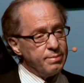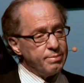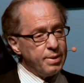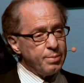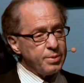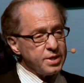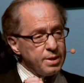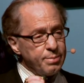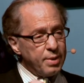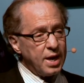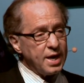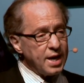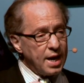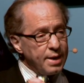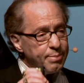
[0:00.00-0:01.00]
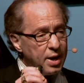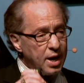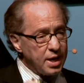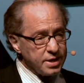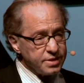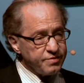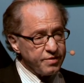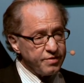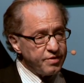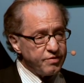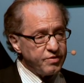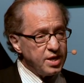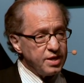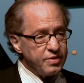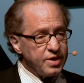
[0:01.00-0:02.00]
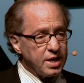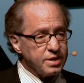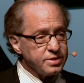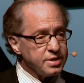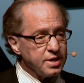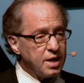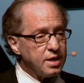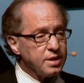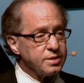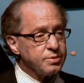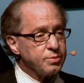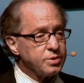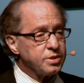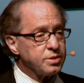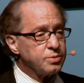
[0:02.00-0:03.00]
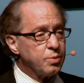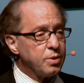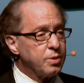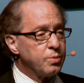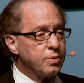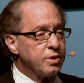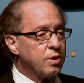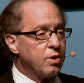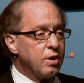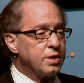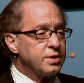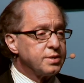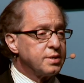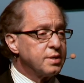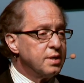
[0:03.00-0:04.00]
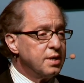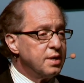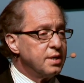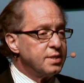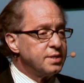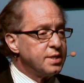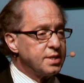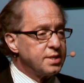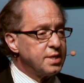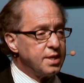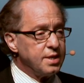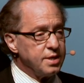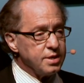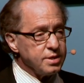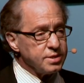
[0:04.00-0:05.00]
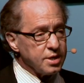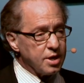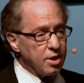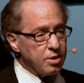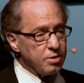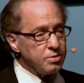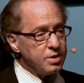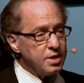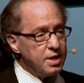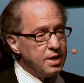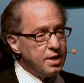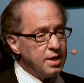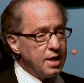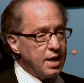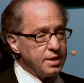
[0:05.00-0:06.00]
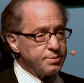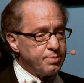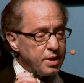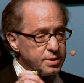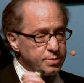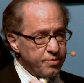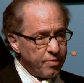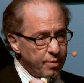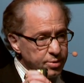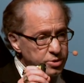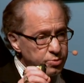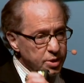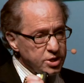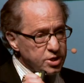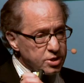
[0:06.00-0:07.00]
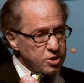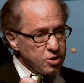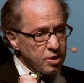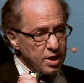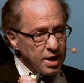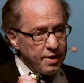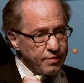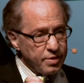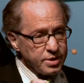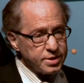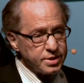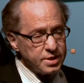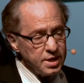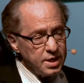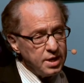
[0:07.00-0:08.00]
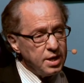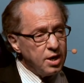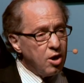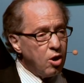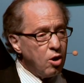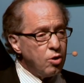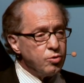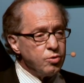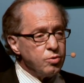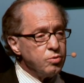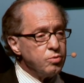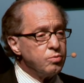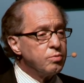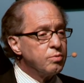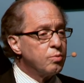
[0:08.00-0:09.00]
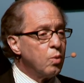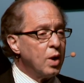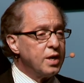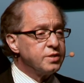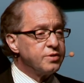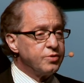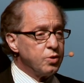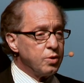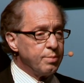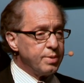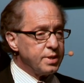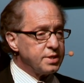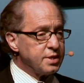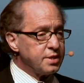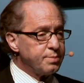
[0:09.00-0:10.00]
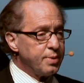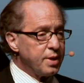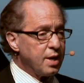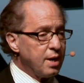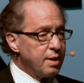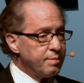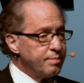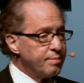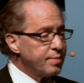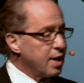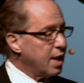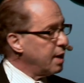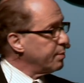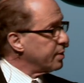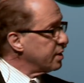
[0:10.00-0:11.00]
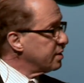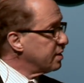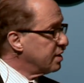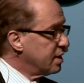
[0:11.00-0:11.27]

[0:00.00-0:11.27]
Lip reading: People didn't buy iPods for $15,000, which is what it would have cost 16 years ago. As price performance reaches certain levels, whole new ways of doing business become common.